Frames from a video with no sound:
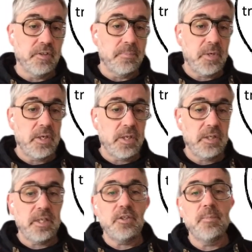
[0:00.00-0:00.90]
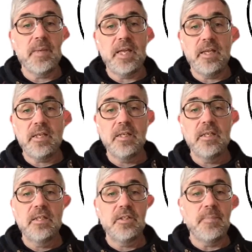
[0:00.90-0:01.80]
The behavior is
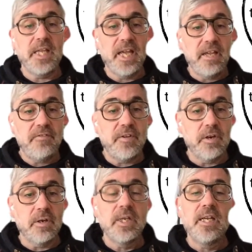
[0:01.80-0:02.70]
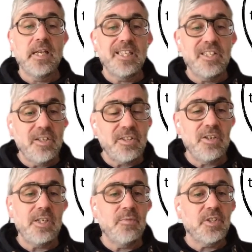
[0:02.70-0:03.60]
not only what the user wants, but
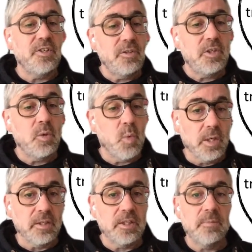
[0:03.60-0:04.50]
it's much more.